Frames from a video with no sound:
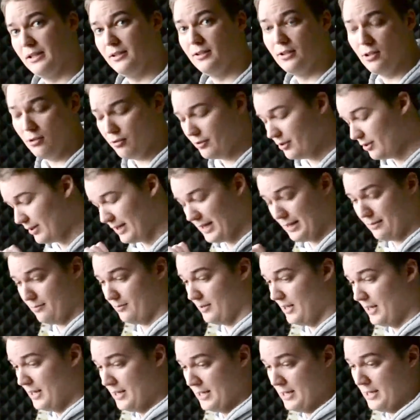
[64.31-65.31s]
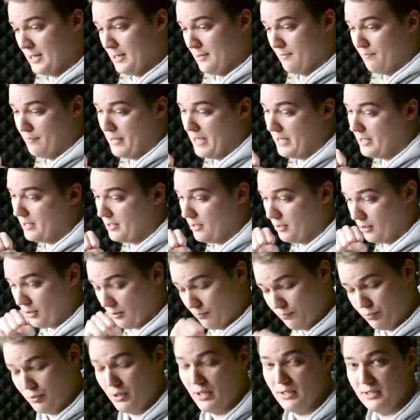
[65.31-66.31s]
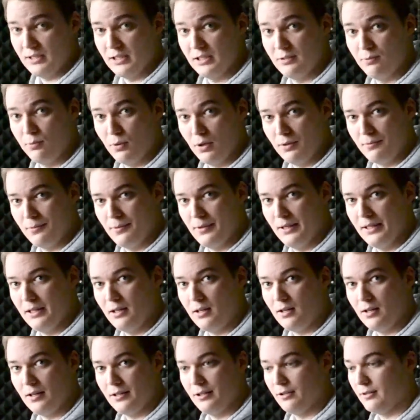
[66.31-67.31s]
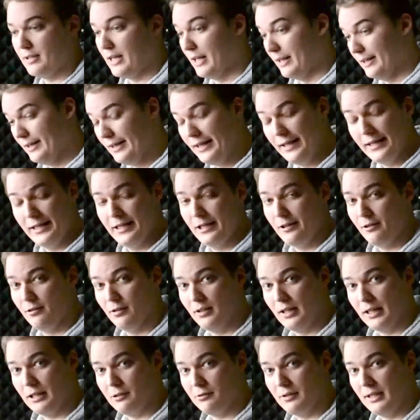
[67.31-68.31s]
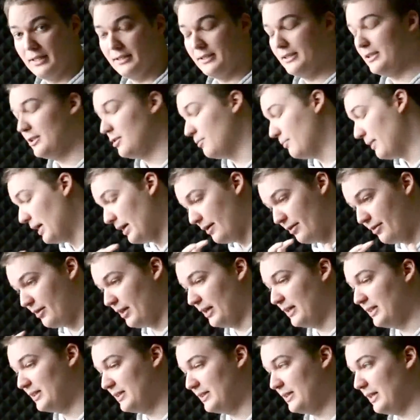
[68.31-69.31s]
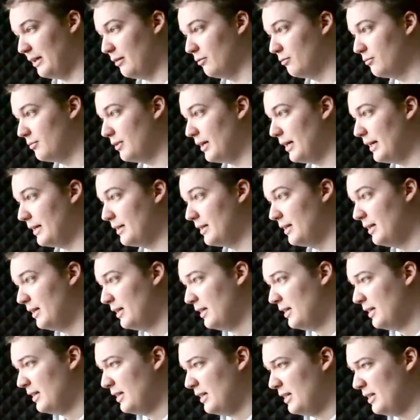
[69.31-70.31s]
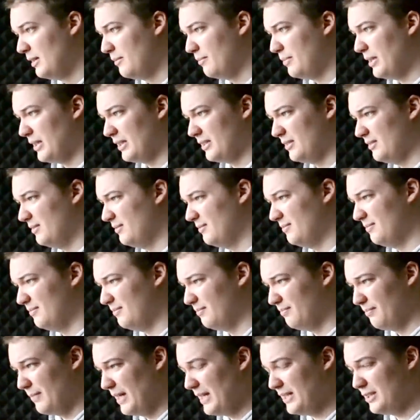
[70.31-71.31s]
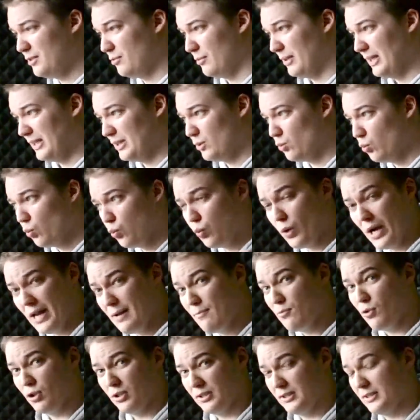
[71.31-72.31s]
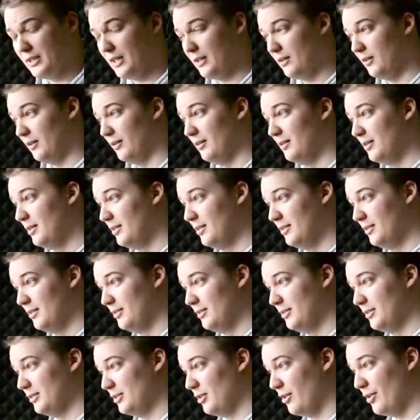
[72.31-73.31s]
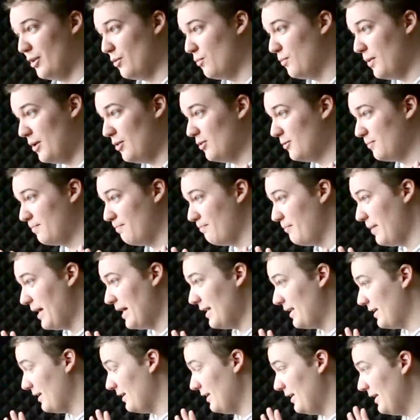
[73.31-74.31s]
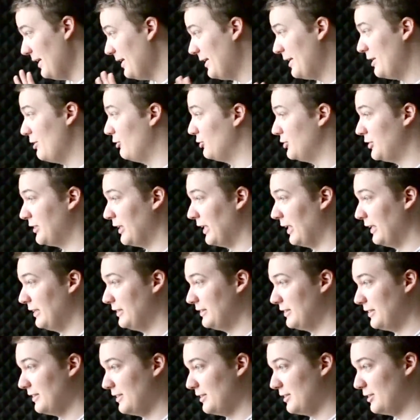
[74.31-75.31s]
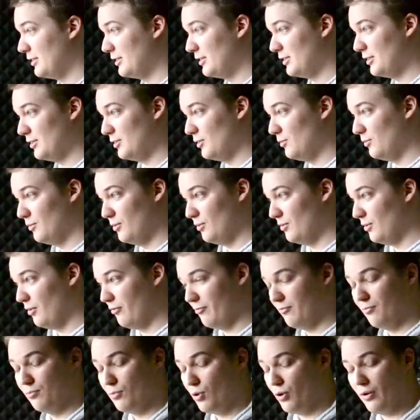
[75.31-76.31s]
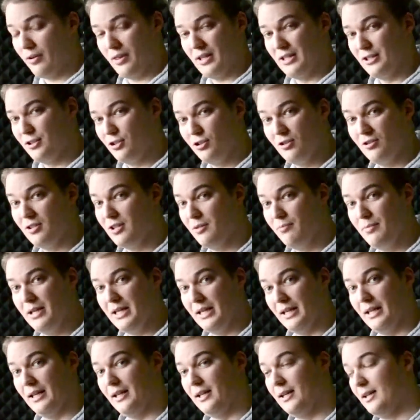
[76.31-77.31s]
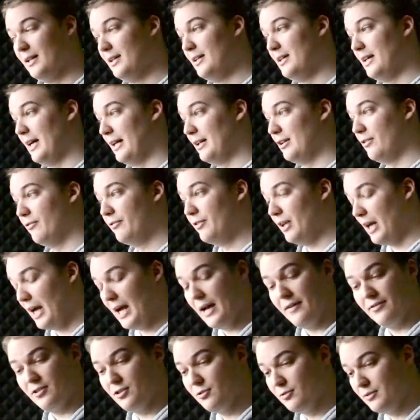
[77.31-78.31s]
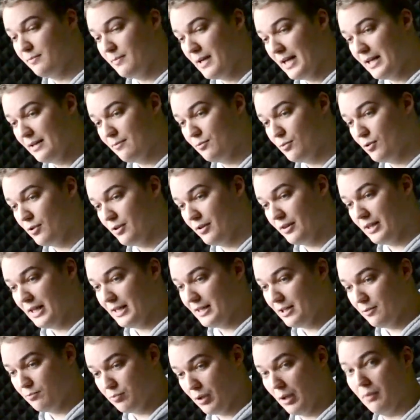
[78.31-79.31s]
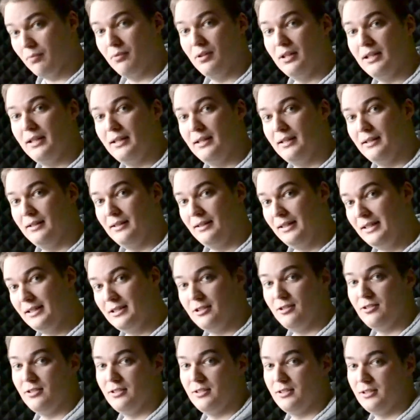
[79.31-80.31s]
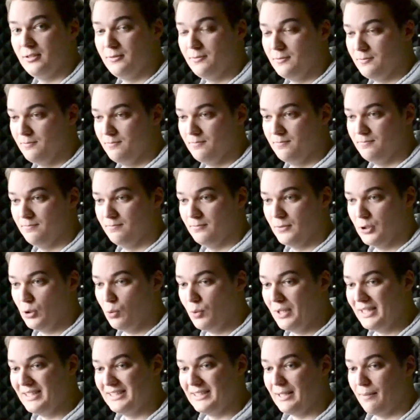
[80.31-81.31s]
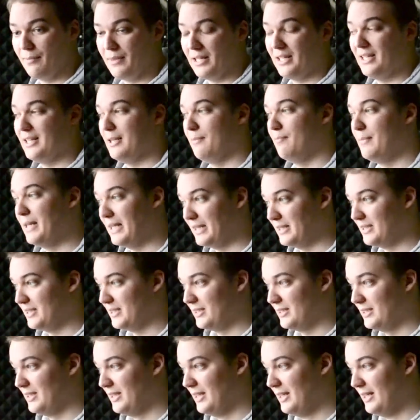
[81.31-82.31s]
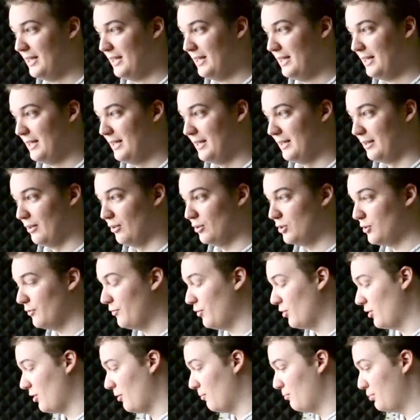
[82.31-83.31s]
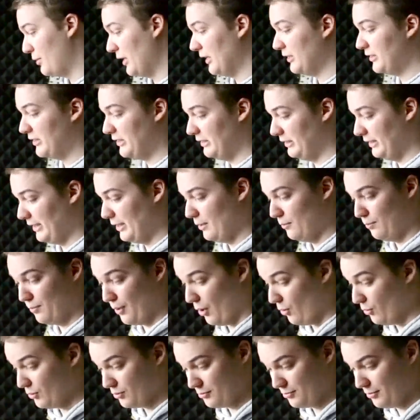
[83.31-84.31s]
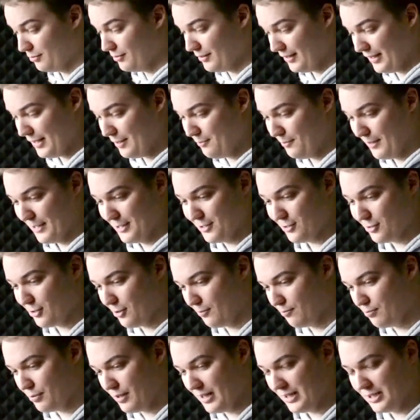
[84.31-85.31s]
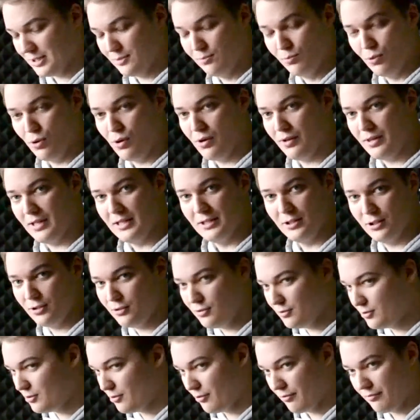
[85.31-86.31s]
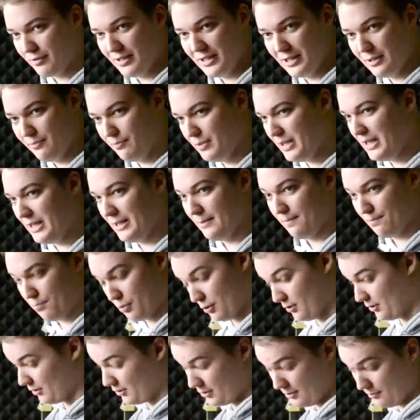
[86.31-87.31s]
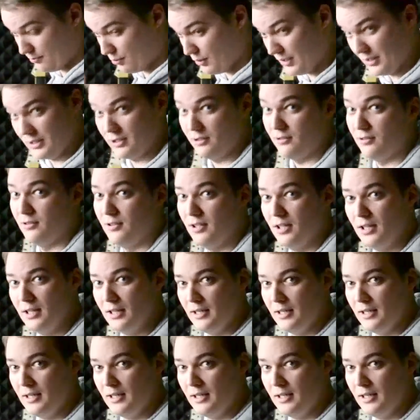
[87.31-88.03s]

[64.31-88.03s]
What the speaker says: You can make your compressors work really hard, you can EQ like crazy to make things sound right, but mastering is way more subtle. So you won't make EQ changes of more than 2 dB. And if you have to make more, then you probably need to tweak something in the mix. Also for compression, you won't really want to compress more than 2 to 3 dB per compressor.